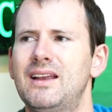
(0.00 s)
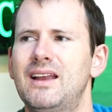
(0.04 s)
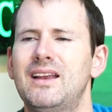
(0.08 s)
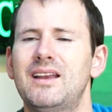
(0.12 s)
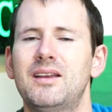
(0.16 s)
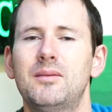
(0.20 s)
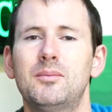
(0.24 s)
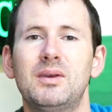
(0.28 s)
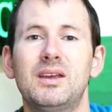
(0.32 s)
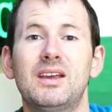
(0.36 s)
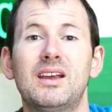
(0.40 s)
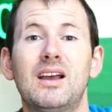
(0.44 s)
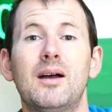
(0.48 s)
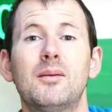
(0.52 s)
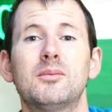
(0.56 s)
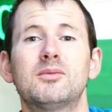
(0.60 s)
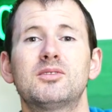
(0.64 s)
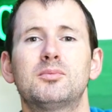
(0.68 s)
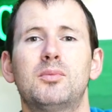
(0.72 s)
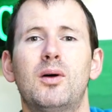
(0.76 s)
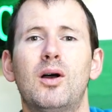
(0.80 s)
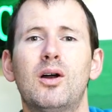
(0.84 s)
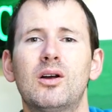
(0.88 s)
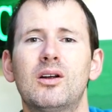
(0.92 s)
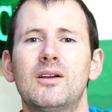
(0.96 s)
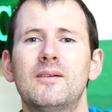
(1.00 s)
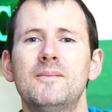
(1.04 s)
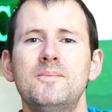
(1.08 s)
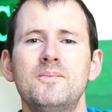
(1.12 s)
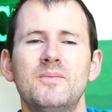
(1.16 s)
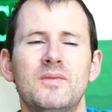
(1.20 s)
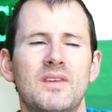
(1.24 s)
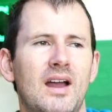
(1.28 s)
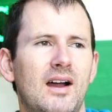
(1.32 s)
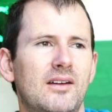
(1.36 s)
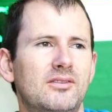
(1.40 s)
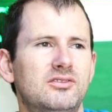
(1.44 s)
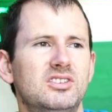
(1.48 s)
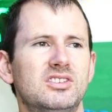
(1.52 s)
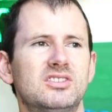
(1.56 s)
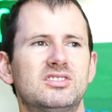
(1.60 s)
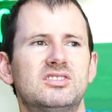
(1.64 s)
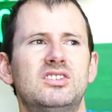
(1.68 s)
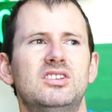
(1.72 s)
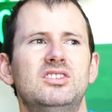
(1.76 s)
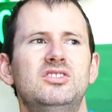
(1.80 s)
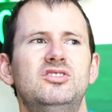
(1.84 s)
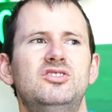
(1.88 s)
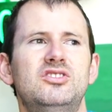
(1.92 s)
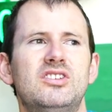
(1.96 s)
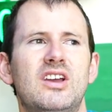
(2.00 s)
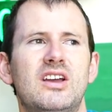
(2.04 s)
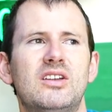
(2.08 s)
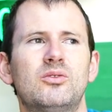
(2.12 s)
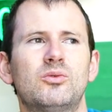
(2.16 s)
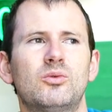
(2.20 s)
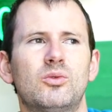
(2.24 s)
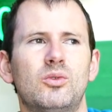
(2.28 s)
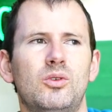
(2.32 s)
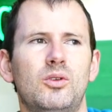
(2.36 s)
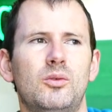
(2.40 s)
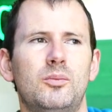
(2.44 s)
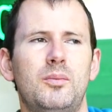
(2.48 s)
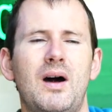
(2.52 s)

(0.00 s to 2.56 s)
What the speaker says: and it becomes part of just the general